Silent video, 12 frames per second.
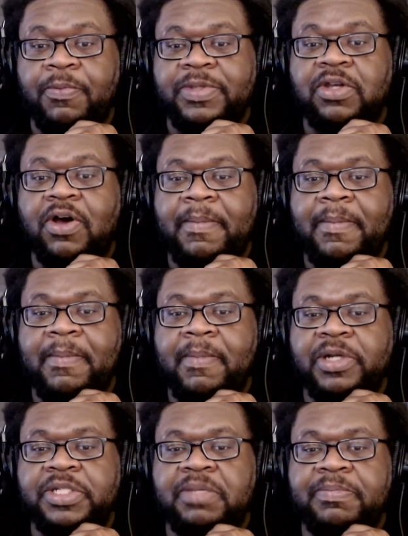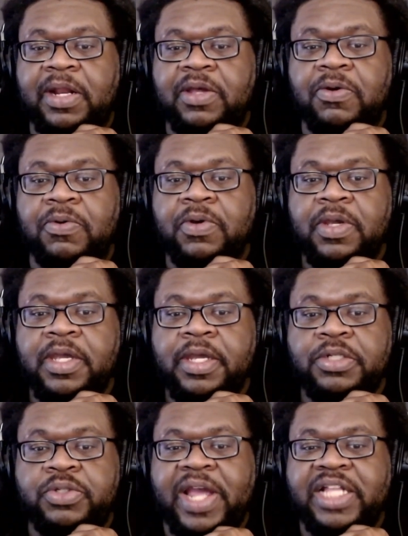We saw emergency medical
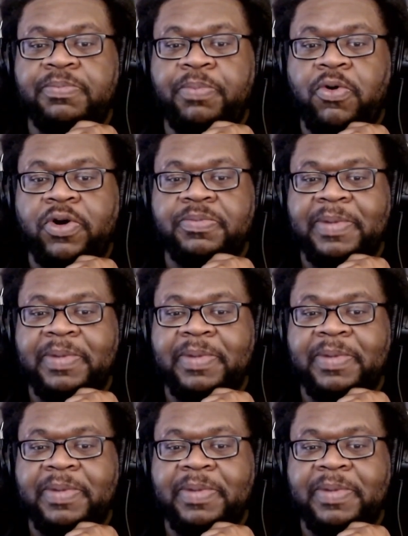transports,